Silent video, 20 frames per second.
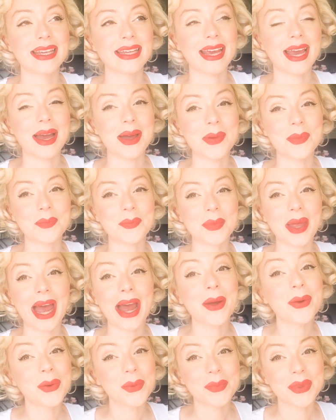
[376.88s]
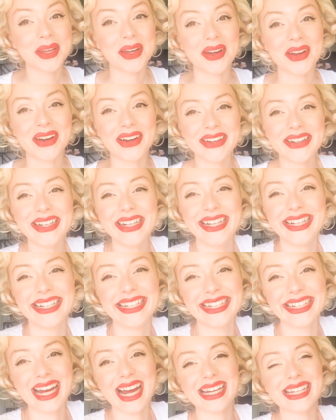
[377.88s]
yeah, I hope they are,
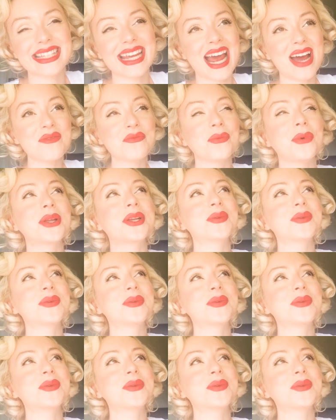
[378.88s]
because I have